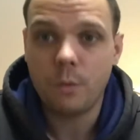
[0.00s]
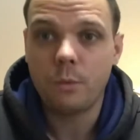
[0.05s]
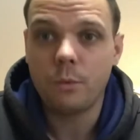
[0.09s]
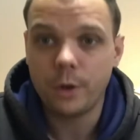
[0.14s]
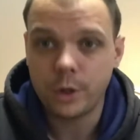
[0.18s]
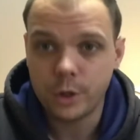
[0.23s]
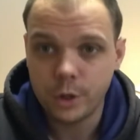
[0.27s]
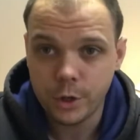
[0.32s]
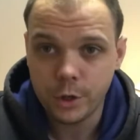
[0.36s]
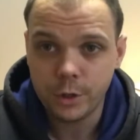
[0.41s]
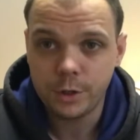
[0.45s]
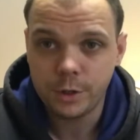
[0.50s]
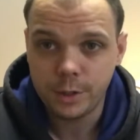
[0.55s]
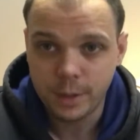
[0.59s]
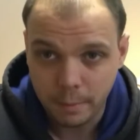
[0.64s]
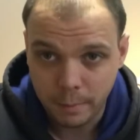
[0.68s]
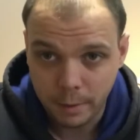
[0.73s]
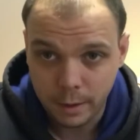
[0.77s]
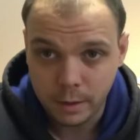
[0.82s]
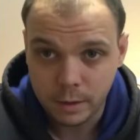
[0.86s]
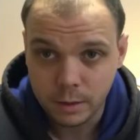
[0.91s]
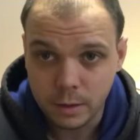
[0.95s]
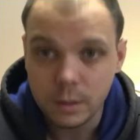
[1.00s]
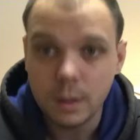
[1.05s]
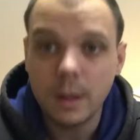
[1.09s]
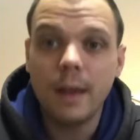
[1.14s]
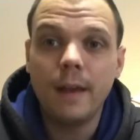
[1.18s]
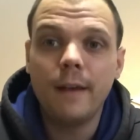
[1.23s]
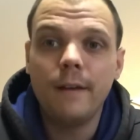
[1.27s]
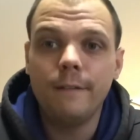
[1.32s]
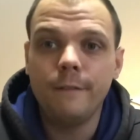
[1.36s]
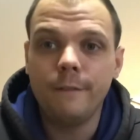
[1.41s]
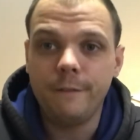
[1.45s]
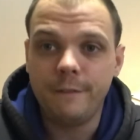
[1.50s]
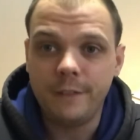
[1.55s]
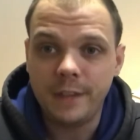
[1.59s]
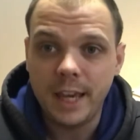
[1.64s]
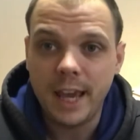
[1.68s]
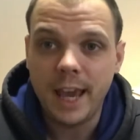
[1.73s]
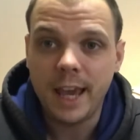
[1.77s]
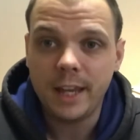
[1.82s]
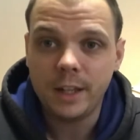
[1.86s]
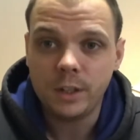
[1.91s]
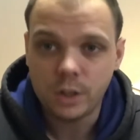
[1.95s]
Richard Simmons
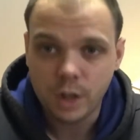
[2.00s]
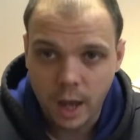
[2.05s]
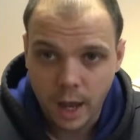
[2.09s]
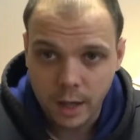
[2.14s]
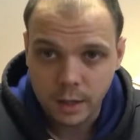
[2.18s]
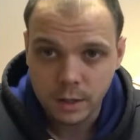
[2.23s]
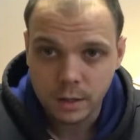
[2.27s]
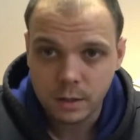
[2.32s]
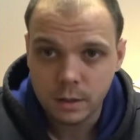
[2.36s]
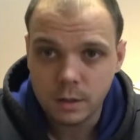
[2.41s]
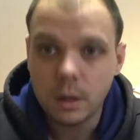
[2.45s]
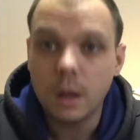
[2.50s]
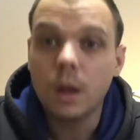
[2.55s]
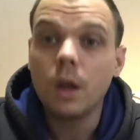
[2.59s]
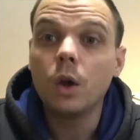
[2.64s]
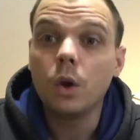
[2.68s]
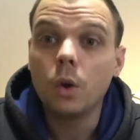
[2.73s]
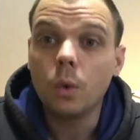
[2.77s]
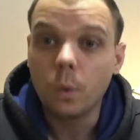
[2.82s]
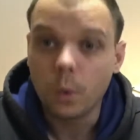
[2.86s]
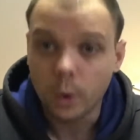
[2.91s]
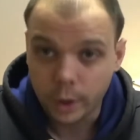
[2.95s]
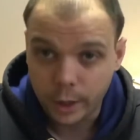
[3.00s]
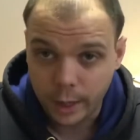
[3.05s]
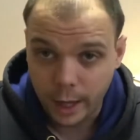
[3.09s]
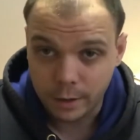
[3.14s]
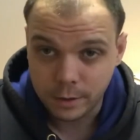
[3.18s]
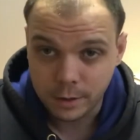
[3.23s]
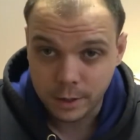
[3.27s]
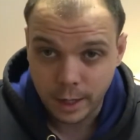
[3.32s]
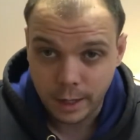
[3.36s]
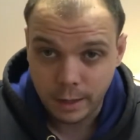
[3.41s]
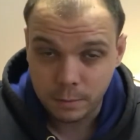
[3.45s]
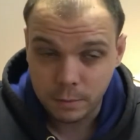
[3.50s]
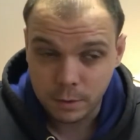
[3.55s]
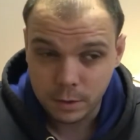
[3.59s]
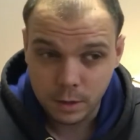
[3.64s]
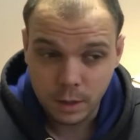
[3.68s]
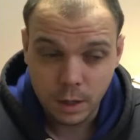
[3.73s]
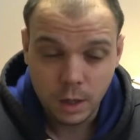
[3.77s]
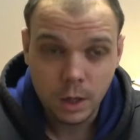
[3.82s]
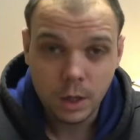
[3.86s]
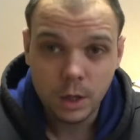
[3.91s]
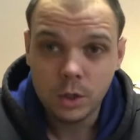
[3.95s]
VHS workout tapes.
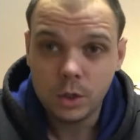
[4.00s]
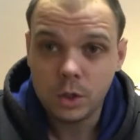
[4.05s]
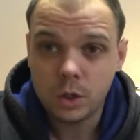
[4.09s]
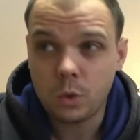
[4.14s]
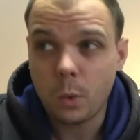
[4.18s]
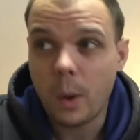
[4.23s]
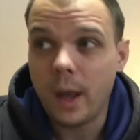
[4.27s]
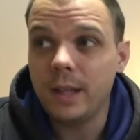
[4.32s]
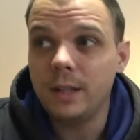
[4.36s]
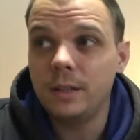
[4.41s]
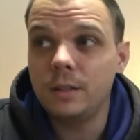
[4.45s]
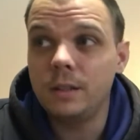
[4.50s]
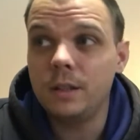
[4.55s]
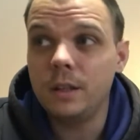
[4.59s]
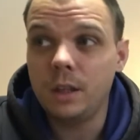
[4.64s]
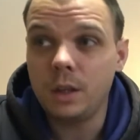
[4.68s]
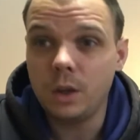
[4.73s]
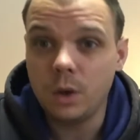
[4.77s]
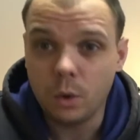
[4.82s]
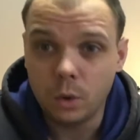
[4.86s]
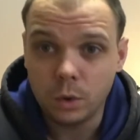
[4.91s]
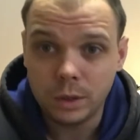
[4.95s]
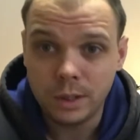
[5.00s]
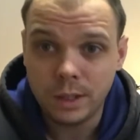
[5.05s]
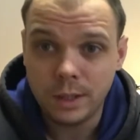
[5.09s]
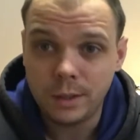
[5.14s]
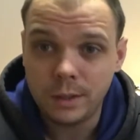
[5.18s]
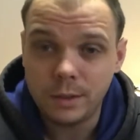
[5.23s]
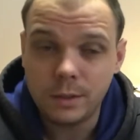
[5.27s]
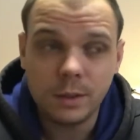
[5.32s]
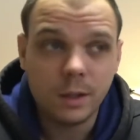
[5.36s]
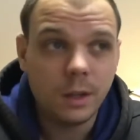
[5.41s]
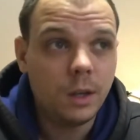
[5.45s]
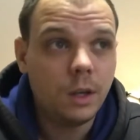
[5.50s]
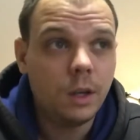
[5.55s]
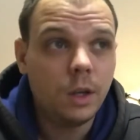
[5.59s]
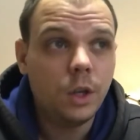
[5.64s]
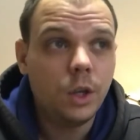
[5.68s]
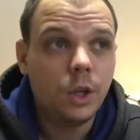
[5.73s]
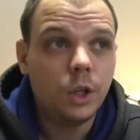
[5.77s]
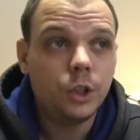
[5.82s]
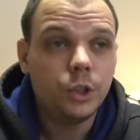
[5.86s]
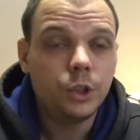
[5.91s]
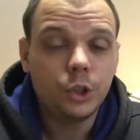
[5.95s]
Sweating to the oldies,
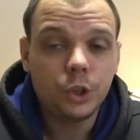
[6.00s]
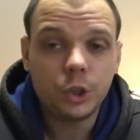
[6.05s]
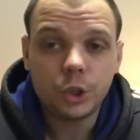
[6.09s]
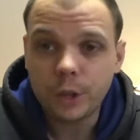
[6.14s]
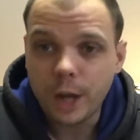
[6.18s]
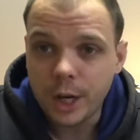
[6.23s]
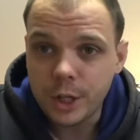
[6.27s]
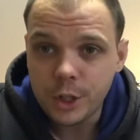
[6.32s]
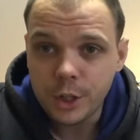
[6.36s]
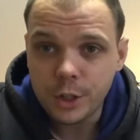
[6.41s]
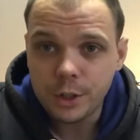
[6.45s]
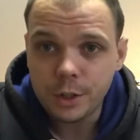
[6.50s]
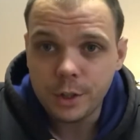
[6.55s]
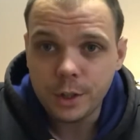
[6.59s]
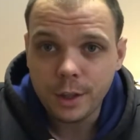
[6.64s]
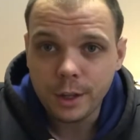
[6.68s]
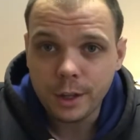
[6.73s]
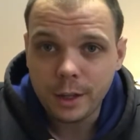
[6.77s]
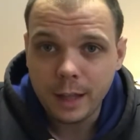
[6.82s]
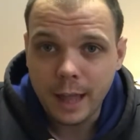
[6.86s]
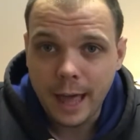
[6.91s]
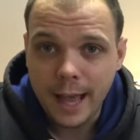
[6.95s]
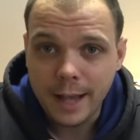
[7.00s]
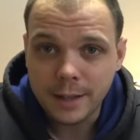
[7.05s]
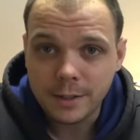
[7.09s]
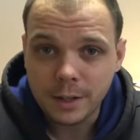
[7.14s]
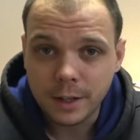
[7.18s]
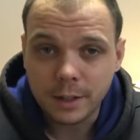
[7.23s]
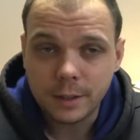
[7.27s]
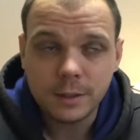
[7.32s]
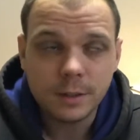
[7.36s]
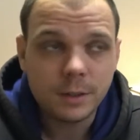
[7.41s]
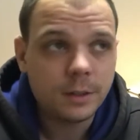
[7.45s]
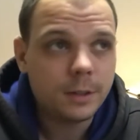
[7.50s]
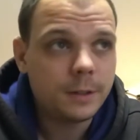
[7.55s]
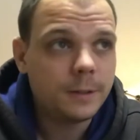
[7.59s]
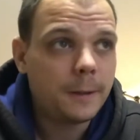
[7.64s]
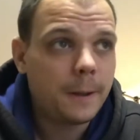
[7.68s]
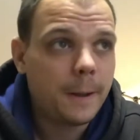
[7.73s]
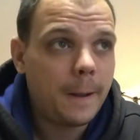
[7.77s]
stretching to the classics.